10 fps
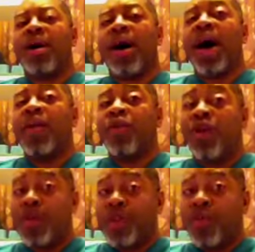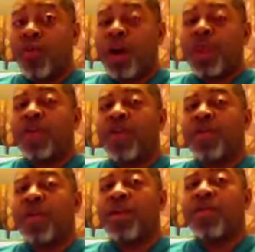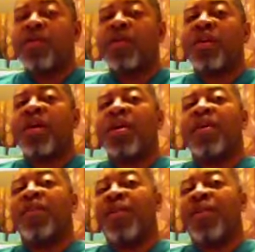I don't know what other, what other term to use. If